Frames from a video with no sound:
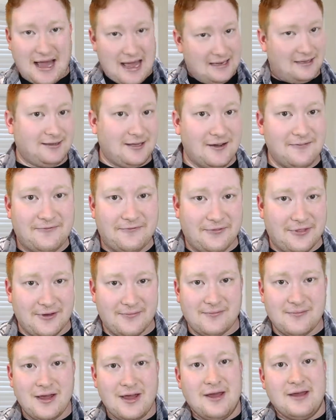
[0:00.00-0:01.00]
I love
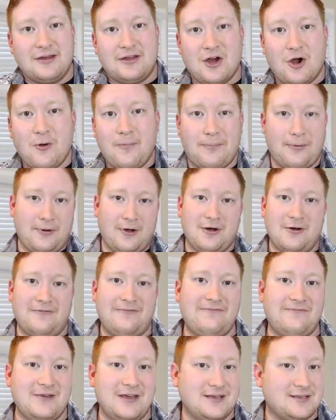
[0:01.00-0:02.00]
them.
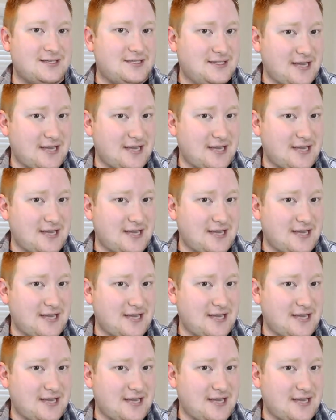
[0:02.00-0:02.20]
GoPro is